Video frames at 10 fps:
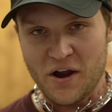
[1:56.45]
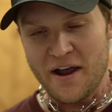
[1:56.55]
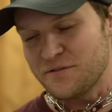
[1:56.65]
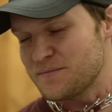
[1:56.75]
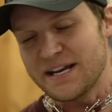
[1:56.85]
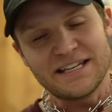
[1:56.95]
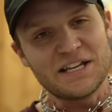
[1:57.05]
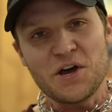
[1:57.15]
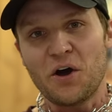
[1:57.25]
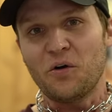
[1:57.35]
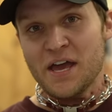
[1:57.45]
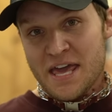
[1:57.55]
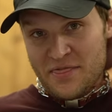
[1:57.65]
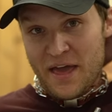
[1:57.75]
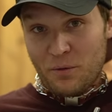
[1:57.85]
for everybody to know
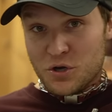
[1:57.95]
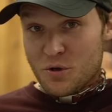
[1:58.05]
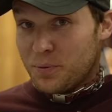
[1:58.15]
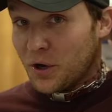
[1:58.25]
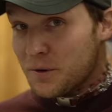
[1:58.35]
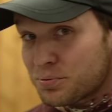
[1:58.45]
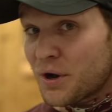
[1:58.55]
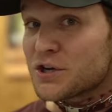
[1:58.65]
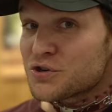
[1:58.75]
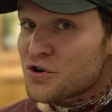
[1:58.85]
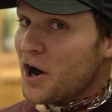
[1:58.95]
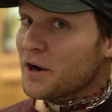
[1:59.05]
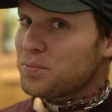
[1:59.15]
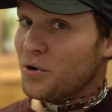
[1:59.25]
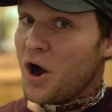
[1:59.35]
that when you put pressure on
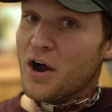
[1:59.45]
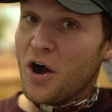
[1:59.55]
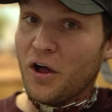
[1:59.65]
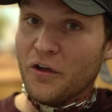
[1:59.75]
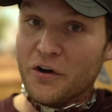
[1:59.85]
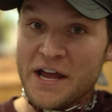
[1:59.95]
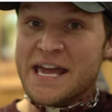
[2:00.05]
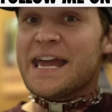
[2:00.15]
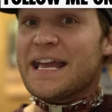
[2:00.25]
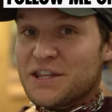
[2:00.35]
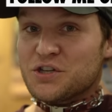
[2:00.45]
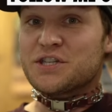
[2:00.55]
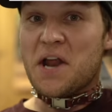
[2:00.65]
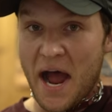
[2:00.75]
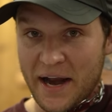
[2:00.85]
a prong collar, it does
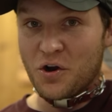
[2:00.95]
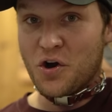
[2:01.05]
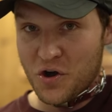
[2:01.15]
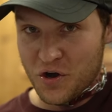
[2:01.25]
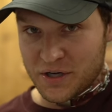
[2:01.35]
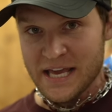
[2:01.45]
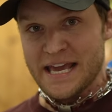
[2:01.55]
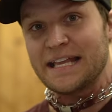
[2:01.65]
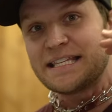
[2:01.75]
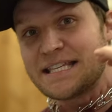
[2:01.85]
not hurt. It's